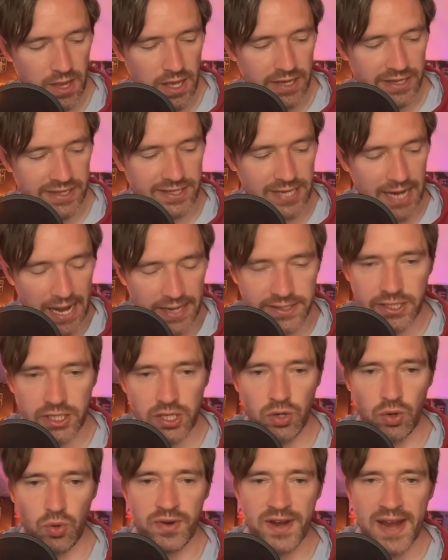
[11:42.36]

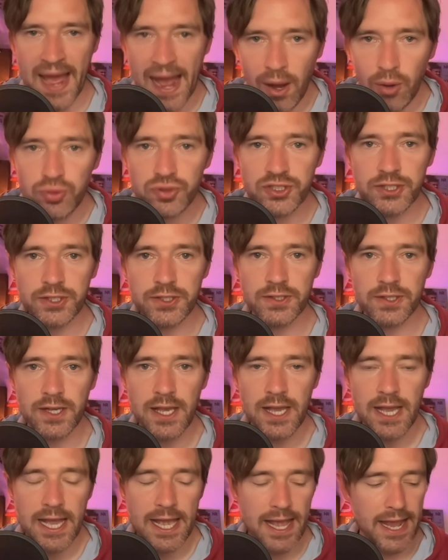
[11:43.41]
tactical nous,
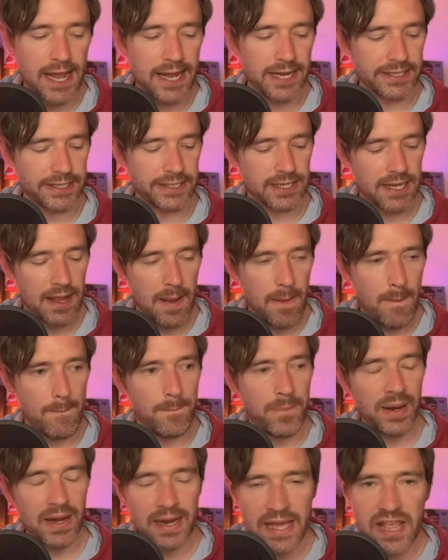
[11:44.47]
it's
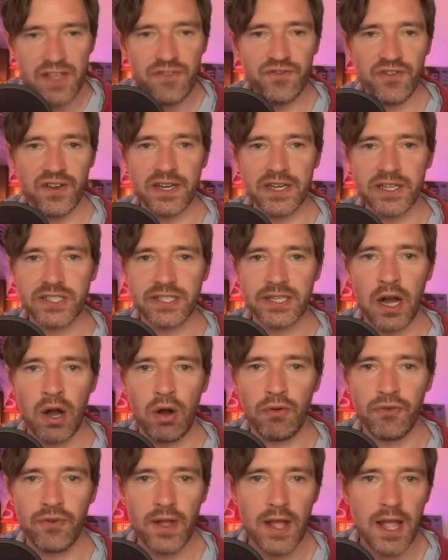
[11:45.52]
belief in yourself.